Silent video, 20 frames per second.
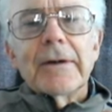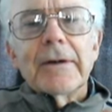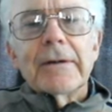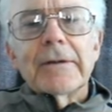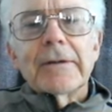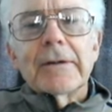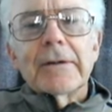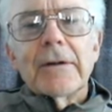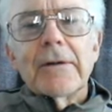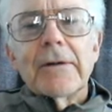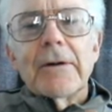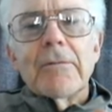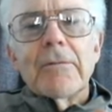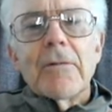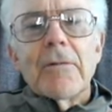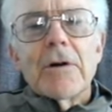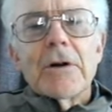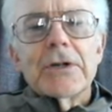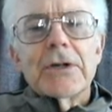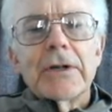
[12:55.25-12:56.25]
slowly
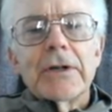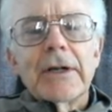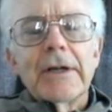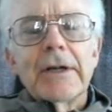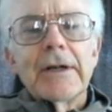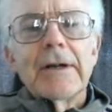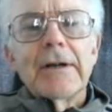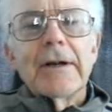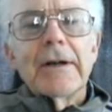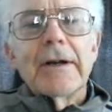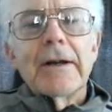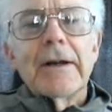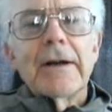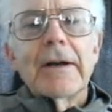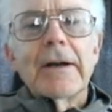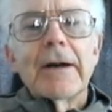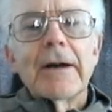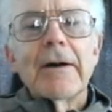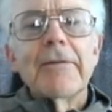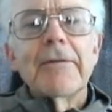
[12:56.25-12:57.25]
wash again
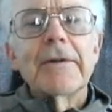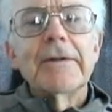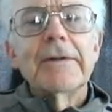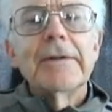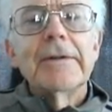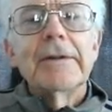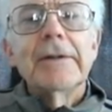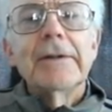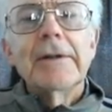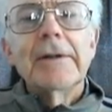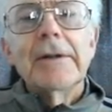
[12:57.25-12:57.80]
and covers